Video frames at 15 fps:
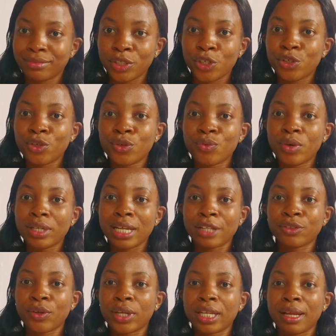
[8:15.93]
you don't know what they
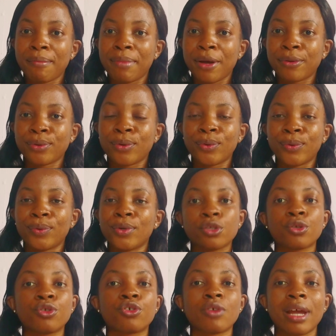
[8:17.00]
are talking about.
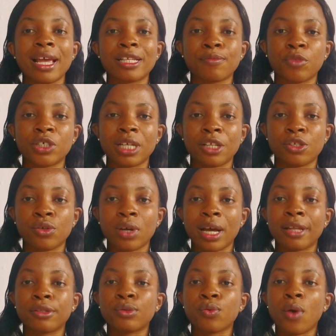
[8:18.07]
So try as much as you
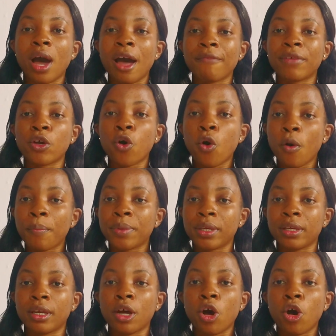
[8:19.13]
can to have a
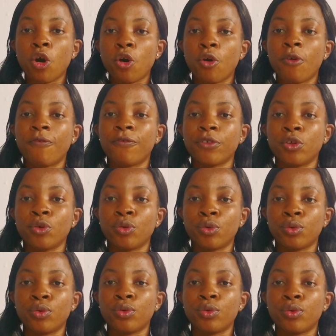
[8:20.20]
copy of your
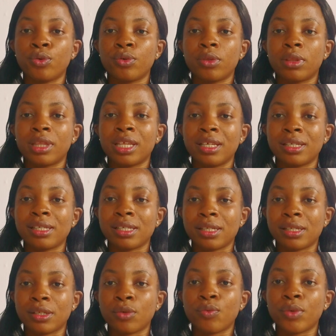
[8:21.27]

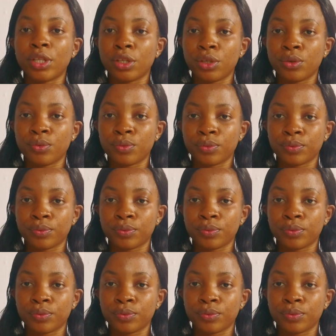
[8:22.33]
thesis with you.